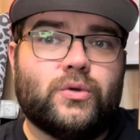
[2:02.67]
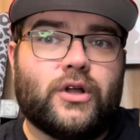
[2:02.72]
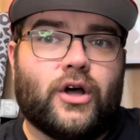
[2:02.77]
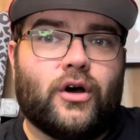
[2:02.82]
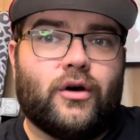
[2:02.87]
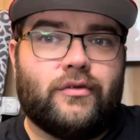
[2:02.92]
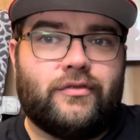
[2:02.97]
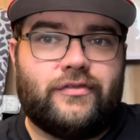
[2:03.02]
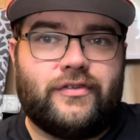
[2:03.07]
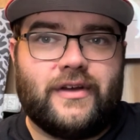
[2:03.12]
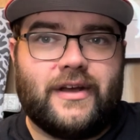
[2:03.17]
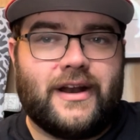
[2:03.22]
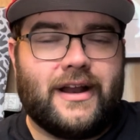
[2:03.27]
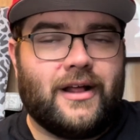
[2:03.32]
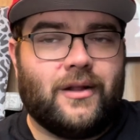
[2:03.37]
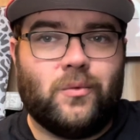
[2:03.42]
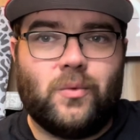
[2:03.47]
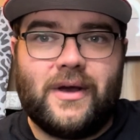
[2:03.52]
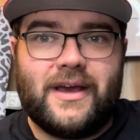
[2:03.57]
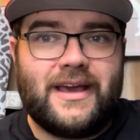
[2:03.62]
off, and
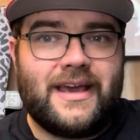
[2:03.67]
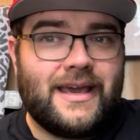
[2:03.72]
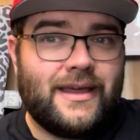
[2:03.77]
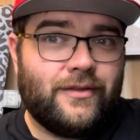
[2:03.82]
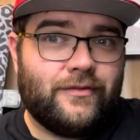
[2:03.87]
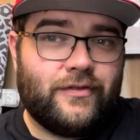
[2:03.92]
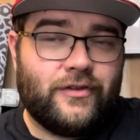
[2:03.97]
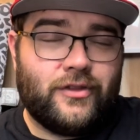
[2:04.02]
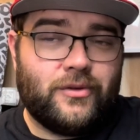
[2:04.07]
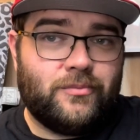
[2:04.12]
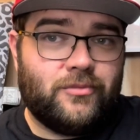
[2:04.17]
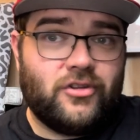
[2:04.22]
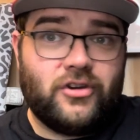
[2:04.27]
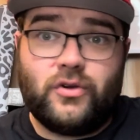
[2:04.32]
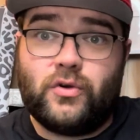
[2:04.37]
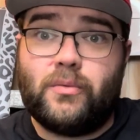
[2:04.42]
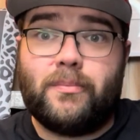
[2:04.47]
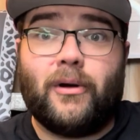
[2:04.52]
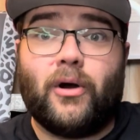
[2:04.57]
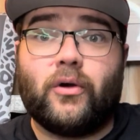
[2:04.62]
I'll wait either for them to
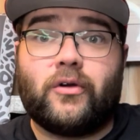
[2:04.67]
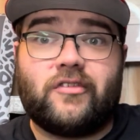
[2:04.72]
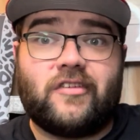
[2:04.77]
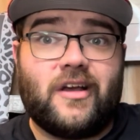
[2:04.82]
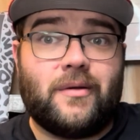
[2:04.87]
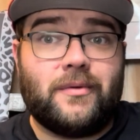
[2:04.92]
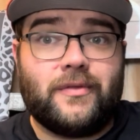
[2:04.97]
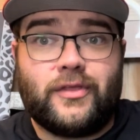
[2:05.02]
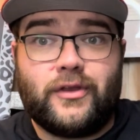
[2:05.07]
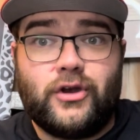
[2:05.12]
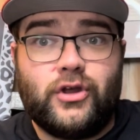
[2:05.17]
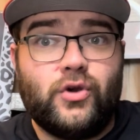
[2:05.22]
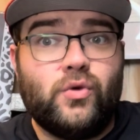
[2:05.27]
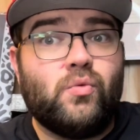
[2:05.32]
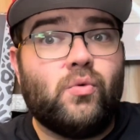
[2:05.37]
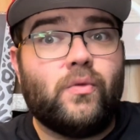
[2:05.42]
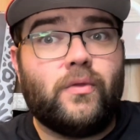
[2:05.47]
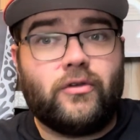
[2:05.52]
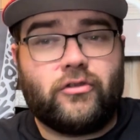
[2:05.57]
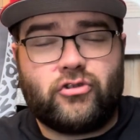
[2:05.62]
do a box set with the new
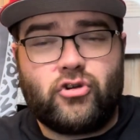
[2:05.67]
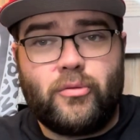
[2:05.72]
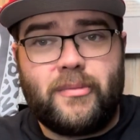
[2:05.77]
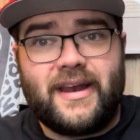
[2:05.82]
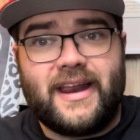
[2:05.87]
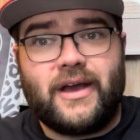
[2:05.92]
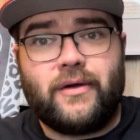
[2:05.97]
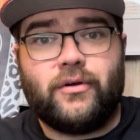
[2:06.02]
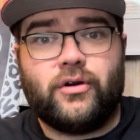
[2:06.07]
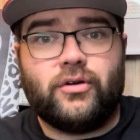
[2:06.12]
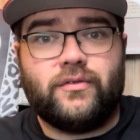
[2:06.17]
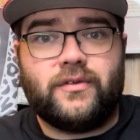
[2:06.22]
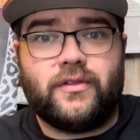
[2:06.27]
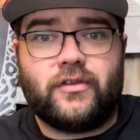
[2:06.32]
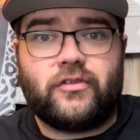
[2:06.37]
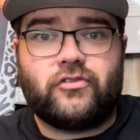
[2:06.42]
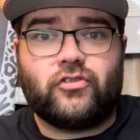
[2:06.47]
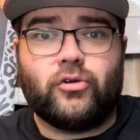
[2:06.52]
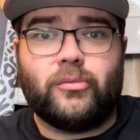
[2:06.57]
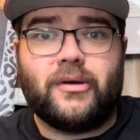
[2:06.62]
one that's coming out over the
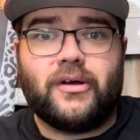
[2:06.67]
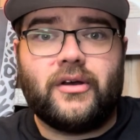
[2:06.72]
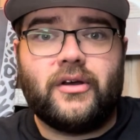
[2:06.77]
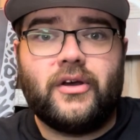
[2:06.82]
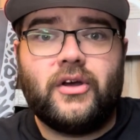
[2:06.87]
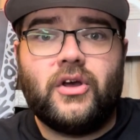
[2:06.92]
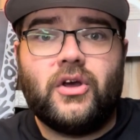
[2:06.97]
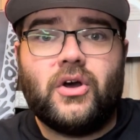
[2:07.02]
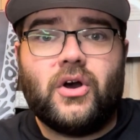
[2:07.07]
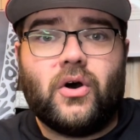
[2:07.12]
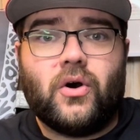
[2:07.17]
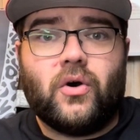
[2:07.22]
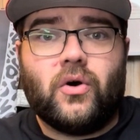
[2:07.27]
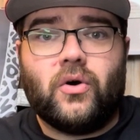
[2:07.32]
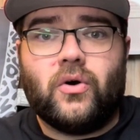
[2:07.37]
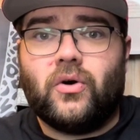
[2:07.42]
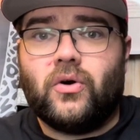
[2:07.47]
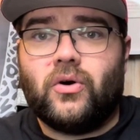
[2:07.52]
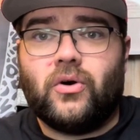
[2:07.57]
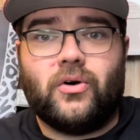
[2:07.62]
summer,
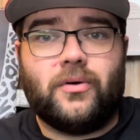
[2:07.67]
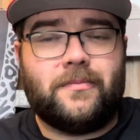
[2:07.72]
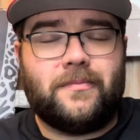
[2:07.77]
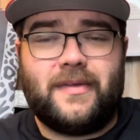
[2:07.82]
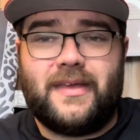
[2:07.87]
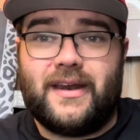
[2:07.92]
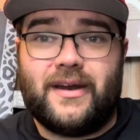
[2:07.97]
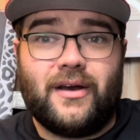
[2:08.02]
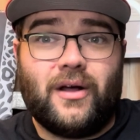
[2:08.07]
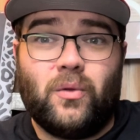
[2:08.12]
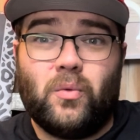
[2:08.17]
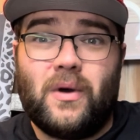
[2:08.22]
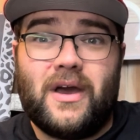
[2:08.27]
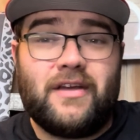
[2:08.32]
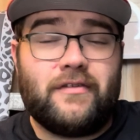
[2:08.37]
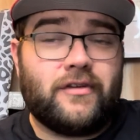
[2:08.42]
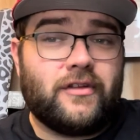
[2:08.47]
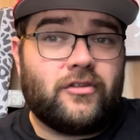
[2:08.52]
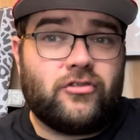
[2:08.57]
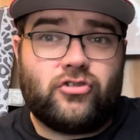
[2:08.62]
or, you know, I'll
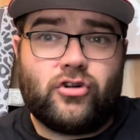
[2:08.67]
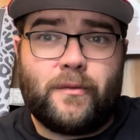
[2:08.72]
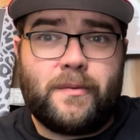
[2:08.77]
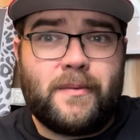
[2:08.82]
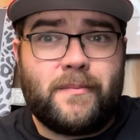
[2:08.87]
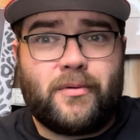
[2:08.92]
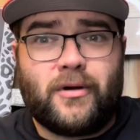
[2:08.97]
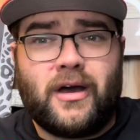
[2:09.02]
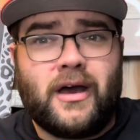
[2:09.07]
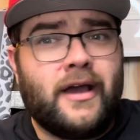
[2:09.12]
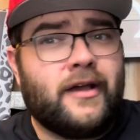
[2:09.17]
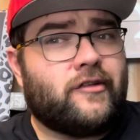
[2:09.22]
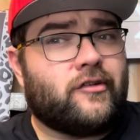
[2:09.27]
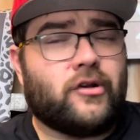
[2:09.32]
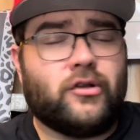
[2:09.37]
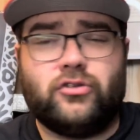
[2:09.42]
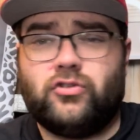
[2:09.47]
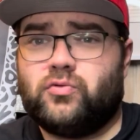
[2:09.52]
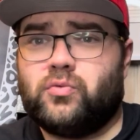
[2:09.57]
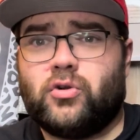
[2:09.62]
wait for it to drop in price, or
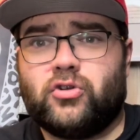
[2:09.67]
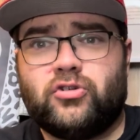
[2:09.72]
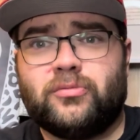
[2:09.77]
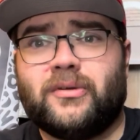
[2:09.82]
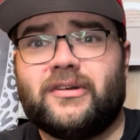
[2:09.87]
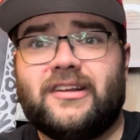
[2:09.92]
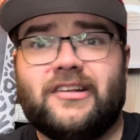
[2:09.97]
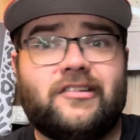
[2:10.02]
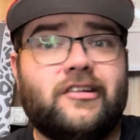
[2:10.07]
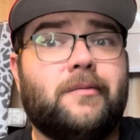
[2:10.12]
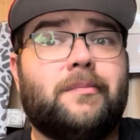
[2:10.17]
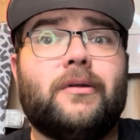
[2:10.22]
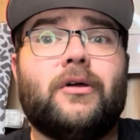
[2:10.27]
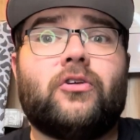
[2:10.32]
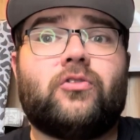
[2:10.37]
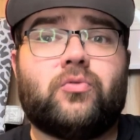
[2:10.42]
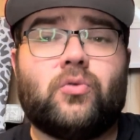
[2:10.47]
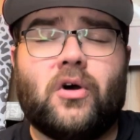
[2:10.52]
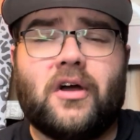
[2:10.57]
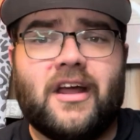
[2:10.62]
I'll just watch them on Disney
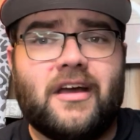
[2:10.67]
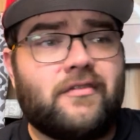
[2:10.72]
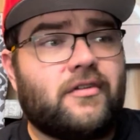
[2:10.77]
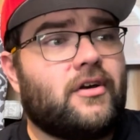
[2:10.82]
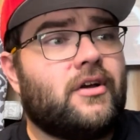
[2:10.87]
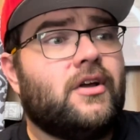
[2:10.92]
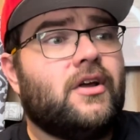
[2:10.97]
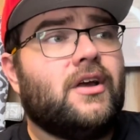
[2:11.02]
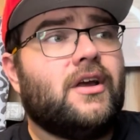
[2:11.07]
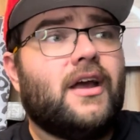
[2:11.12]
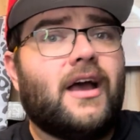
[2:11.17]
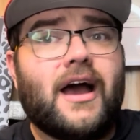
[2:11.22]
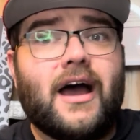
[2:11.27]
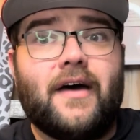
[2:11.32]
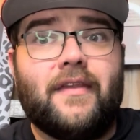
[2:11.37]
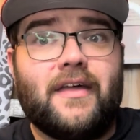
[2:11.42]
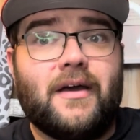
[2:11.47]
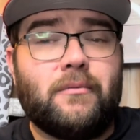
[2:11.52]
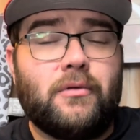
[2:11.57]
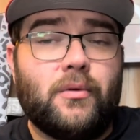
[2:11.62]
Plus, whatever.
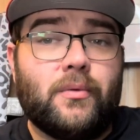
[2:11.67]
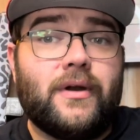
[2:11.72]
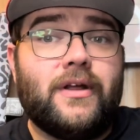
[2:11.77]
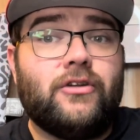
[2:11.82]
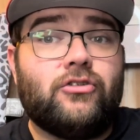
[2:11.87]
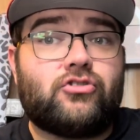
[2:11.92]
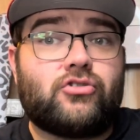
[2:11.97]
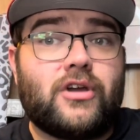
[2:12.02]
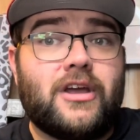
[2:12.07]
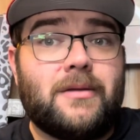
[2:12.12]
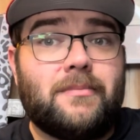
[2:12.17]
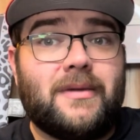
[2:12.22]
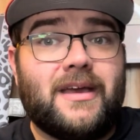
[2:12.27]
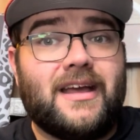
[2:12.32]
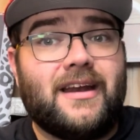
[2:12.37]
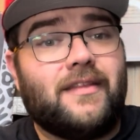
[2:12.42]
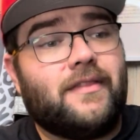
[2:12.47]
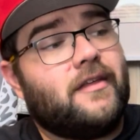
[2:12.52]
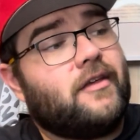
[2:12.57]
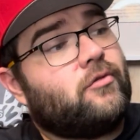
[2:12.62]
And then we were in Trade Me
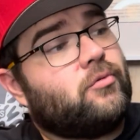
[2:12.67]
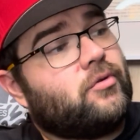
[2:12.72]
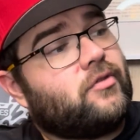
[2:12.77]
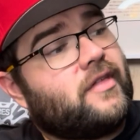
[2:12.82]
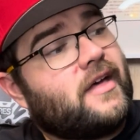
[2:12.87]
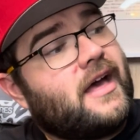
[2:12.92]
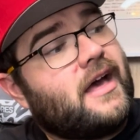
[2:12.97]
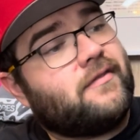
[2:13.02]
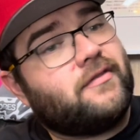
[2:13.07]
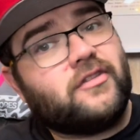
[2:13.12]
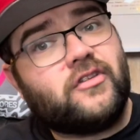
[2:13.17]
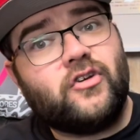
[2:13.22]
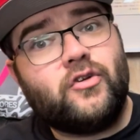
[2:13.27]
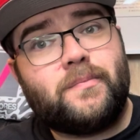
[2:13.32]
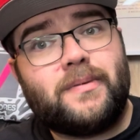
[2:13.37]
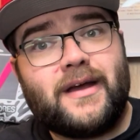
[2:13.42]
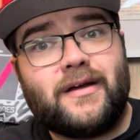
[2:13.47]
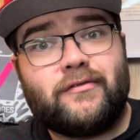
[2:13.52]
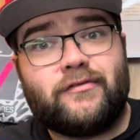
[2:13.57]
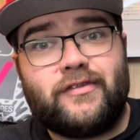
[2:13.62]
In, and this was there for
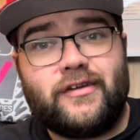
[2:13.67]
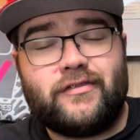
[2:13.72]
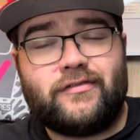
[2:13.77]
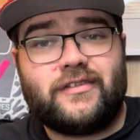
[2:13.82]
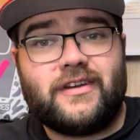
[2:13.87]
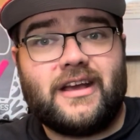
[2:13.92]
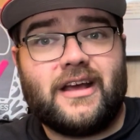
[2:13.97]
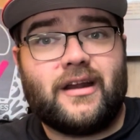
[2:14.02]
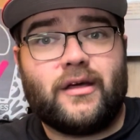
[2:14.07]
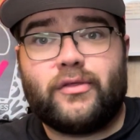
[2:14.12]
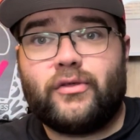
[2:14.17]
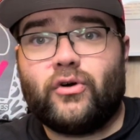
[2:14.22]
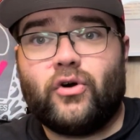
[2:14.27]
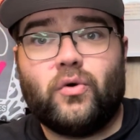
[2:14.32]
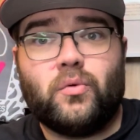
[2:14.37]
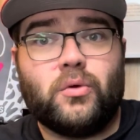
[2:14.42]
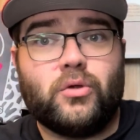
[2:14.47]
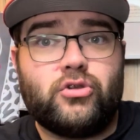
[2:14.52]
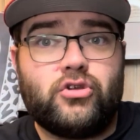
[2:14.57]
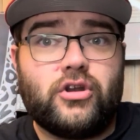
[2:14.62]
£2.50, and I
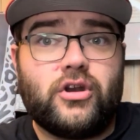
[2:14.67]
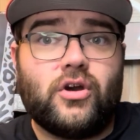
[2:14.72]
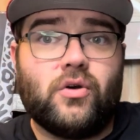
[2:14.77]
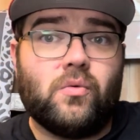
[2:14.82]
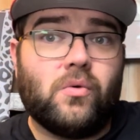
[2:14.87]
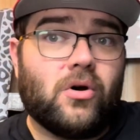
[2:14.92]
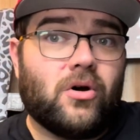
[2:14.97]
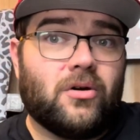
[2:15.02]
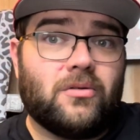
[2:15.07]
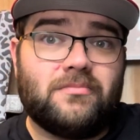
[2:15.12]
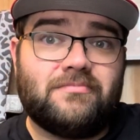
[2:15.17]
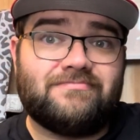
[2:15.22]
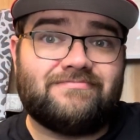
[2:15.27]
thought, well, do you know what?